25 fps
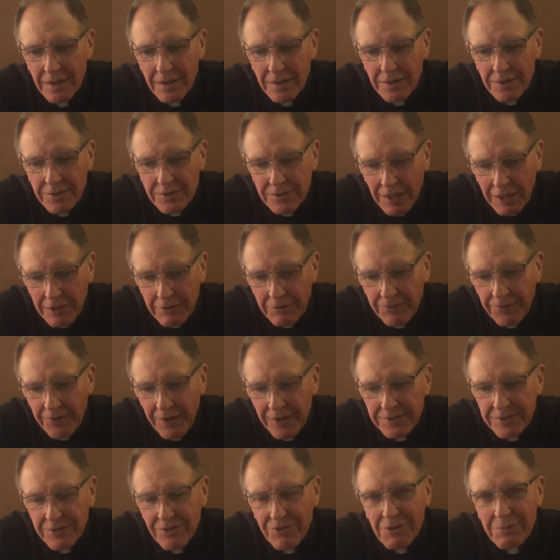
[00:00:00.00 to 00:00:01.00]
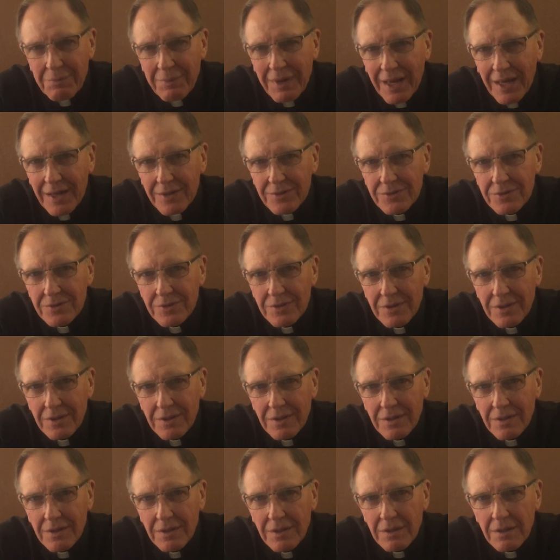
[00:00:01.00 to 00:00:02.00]
the sacrifice of the Mass
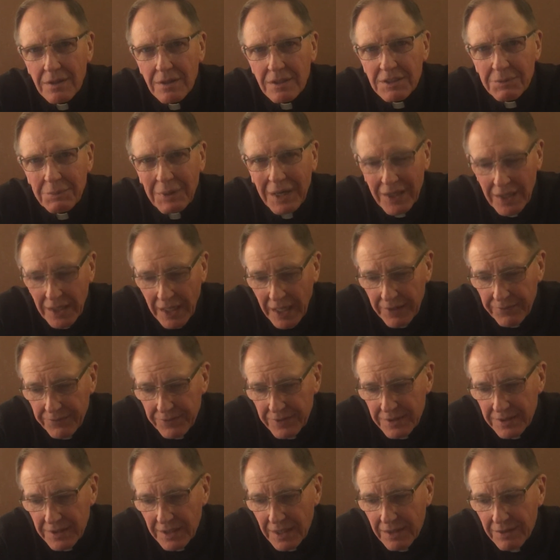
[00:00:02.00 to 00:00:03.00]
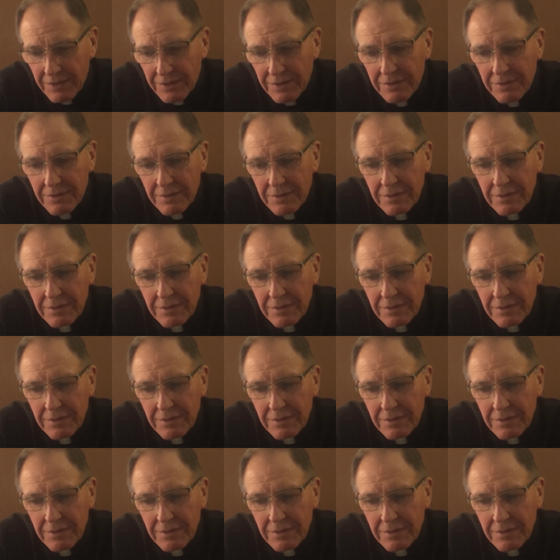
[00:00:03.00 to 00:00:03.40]
is about life and death